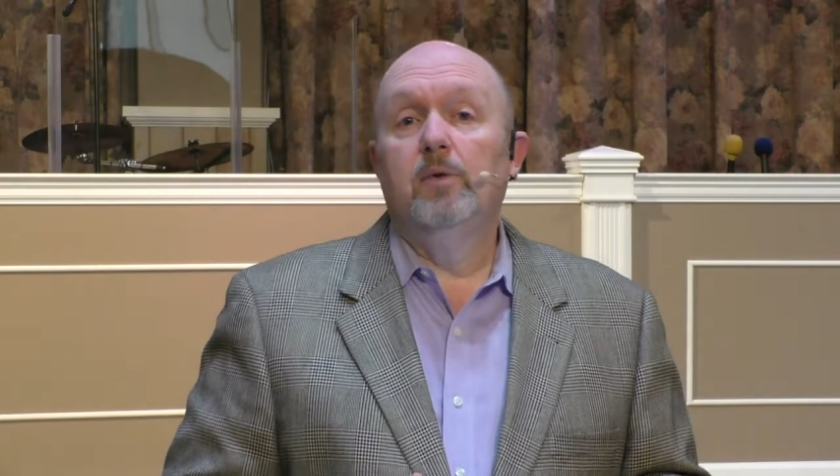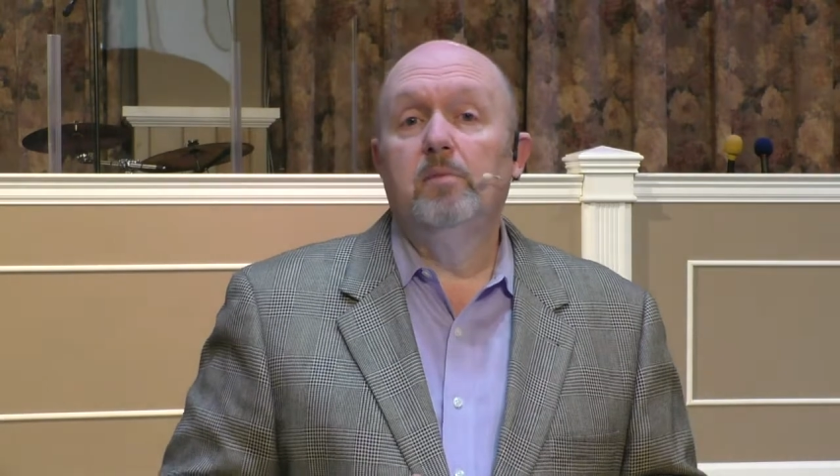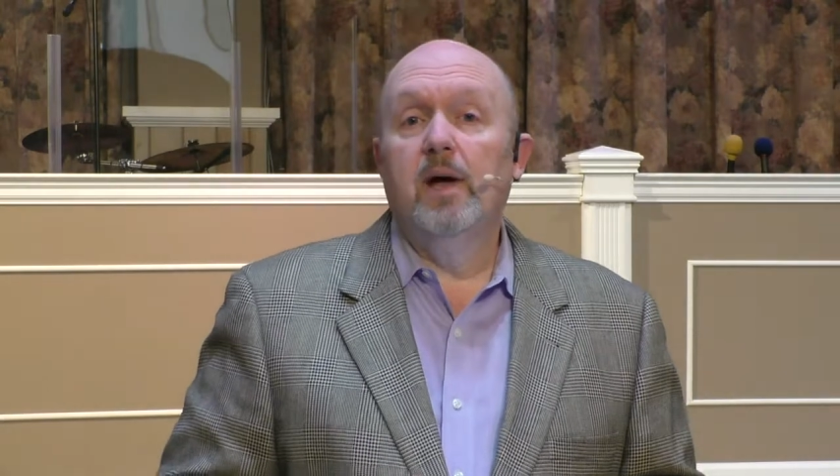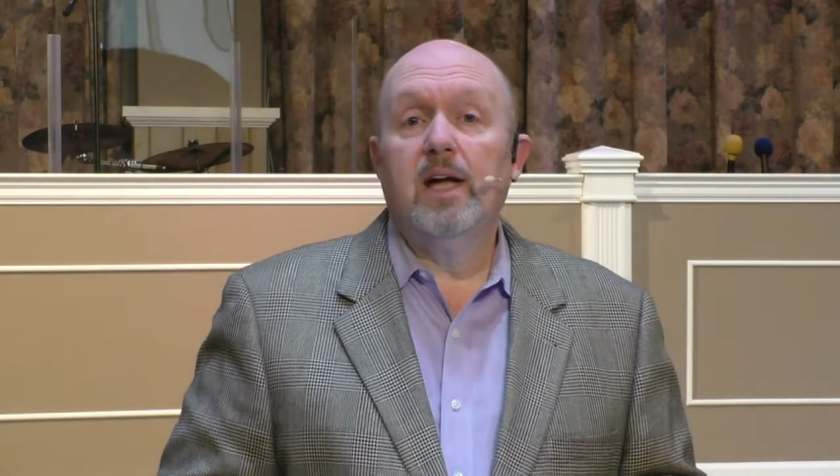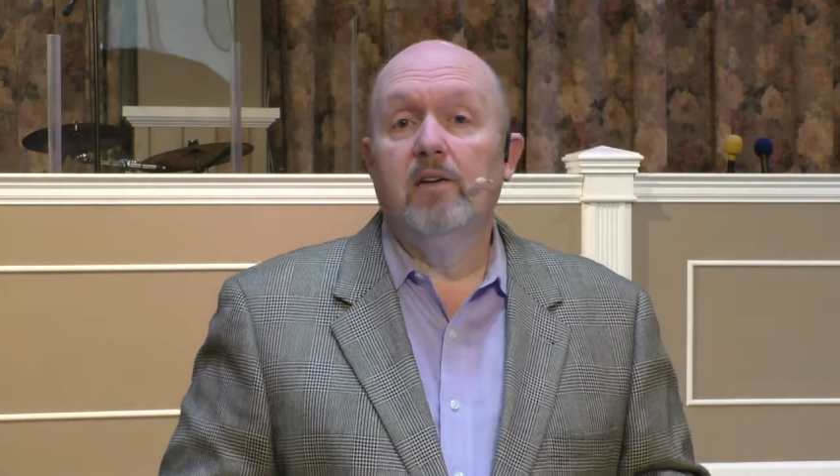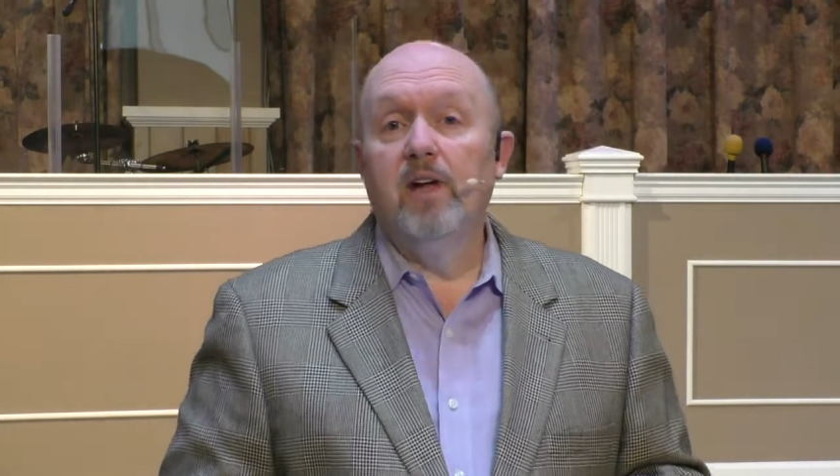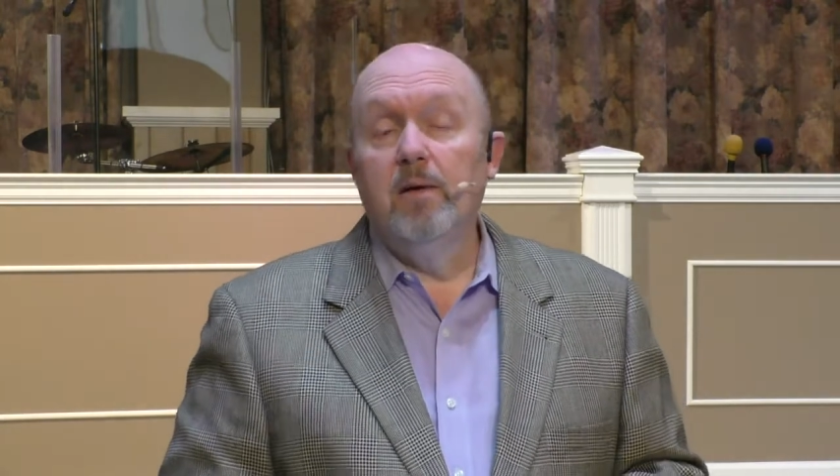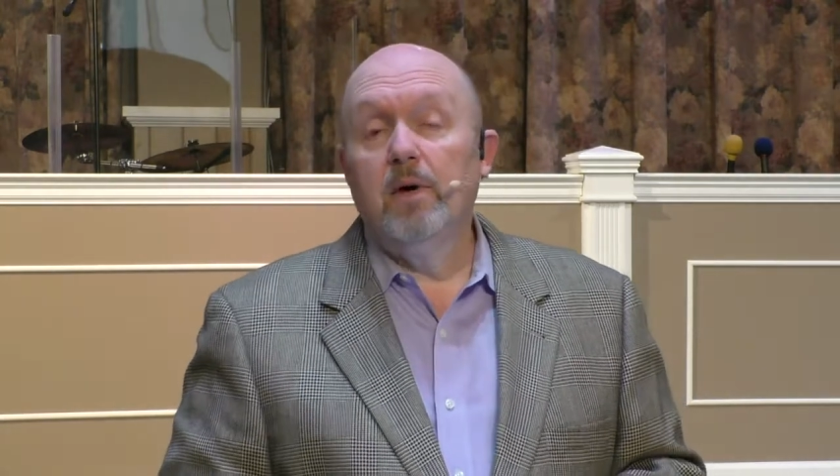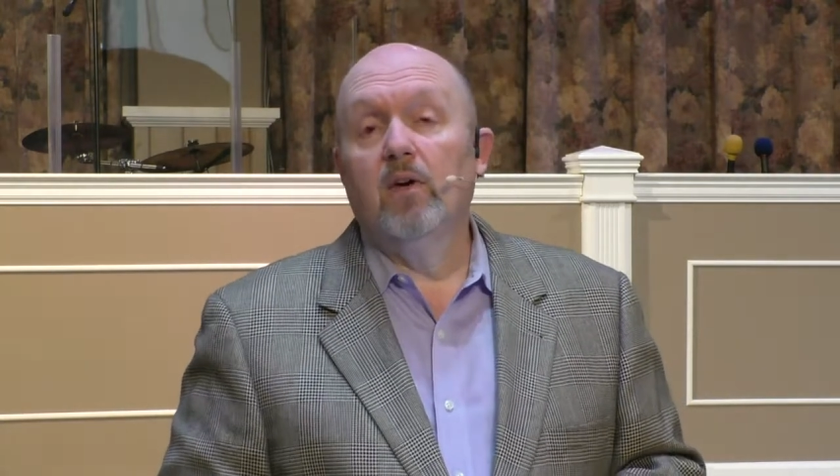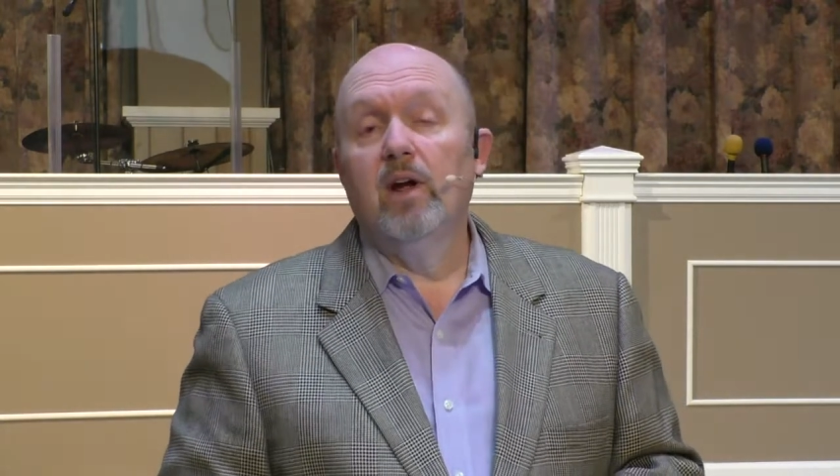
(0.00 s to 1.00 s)
would make of
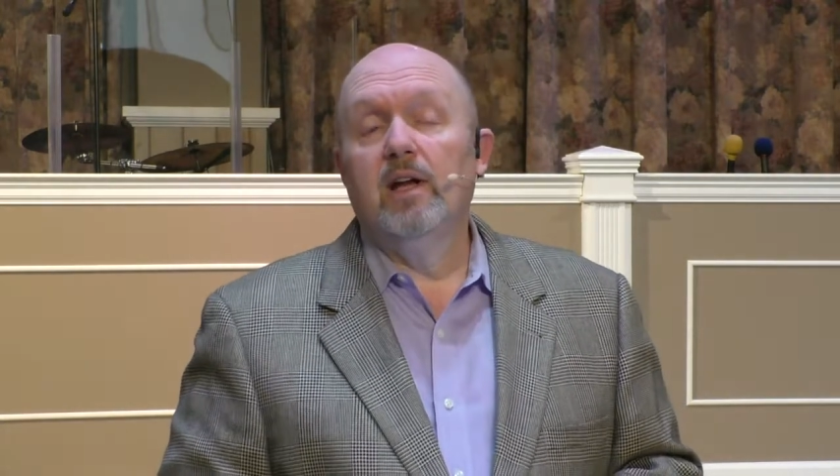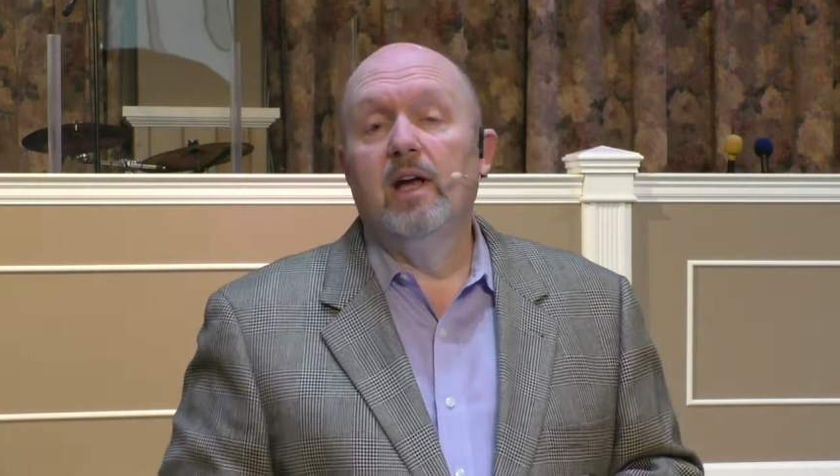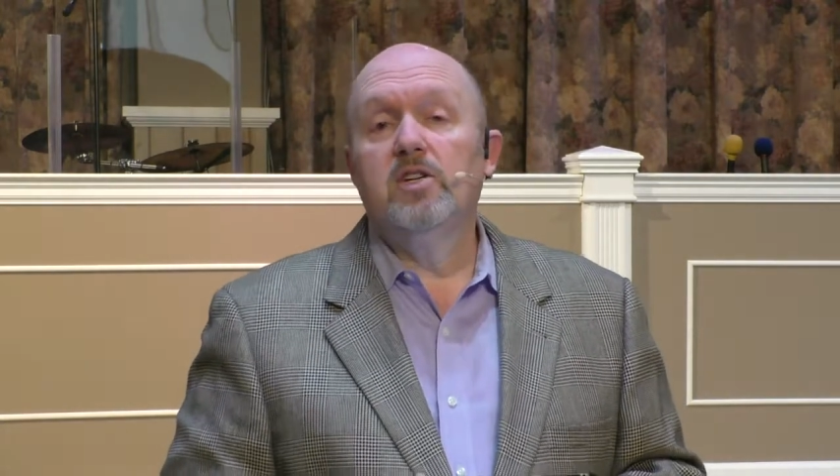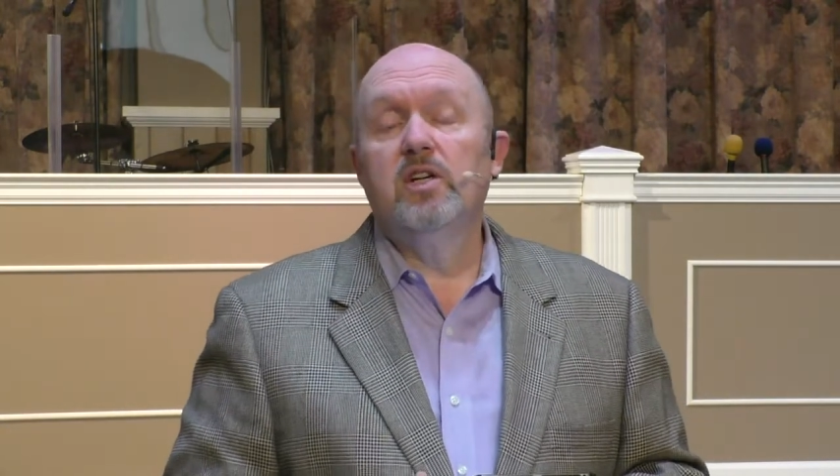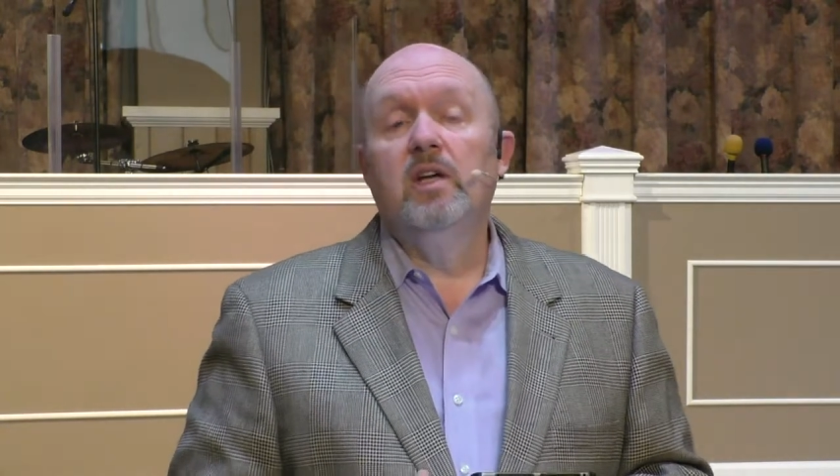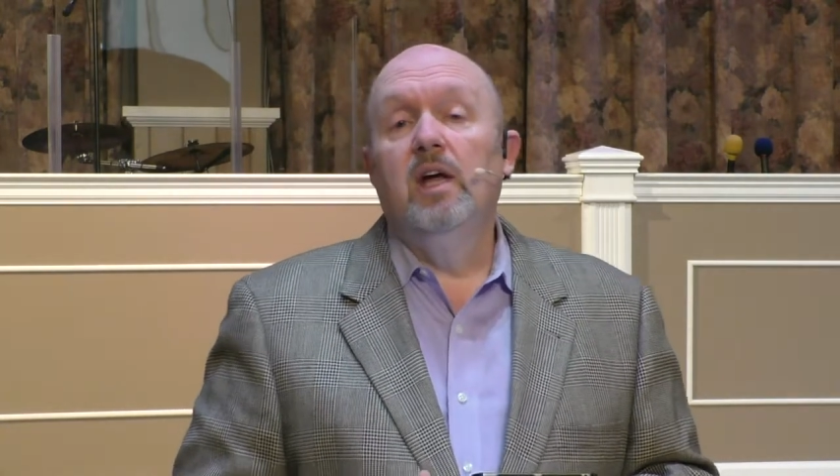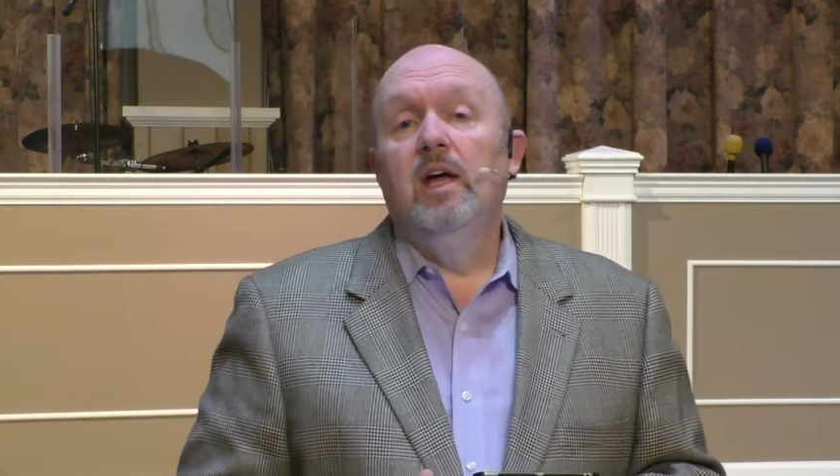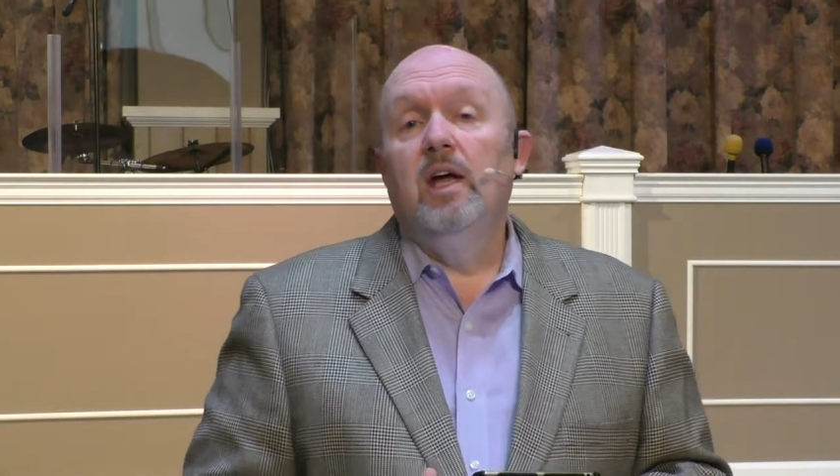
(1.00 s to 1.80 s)
him a great nation.